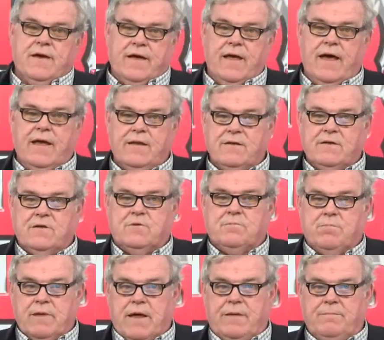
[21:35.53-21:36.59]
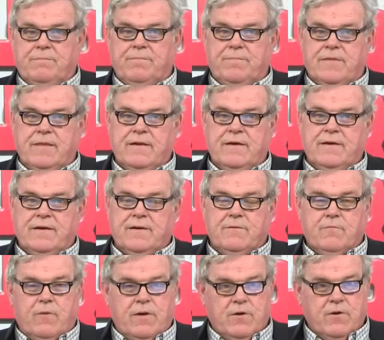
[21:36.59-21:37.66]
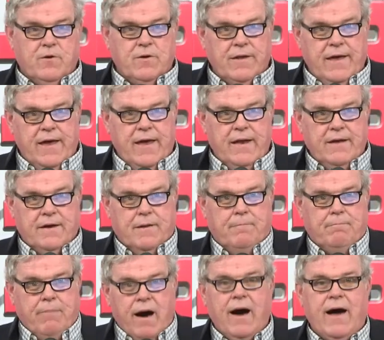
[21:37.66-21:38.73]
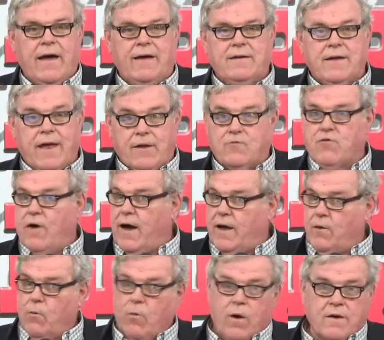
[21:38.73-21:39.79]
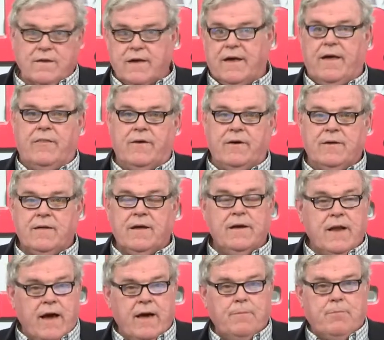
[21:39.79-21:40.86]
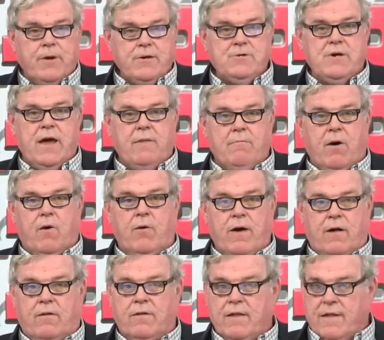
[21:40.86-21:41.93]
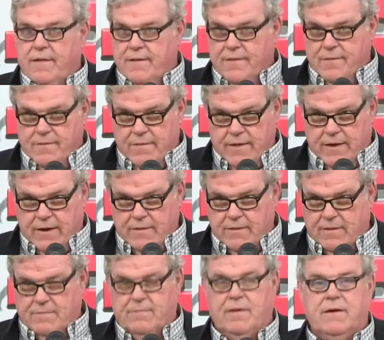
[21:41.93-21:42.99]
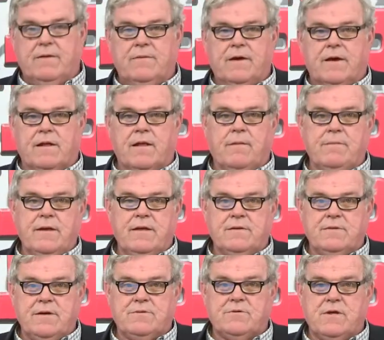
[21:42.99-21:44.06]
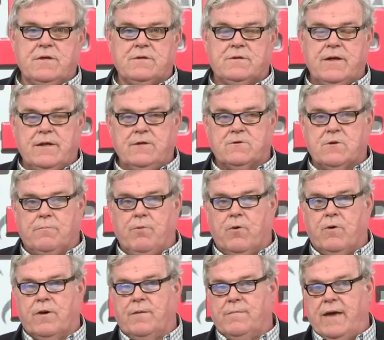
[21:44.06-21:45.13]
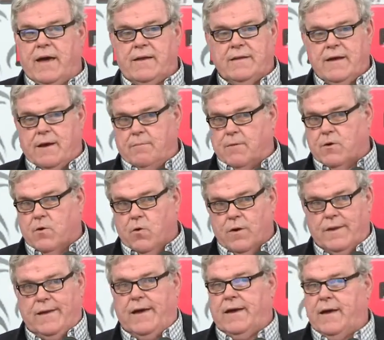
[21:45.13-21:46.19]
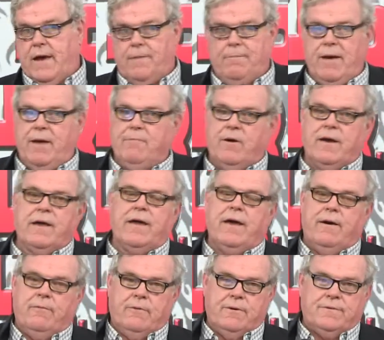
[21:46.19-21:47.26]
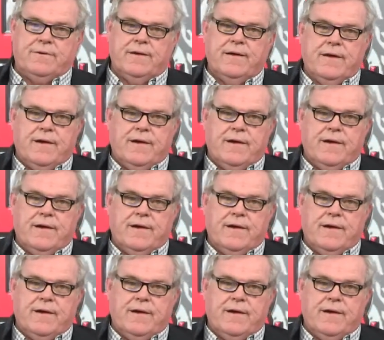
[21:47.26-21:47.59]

That is a split. When you could have had a combined and try to work together, and I appreciate Moe Hill. The club in existence didn't support him. He had to take him to court to get campaign money. It was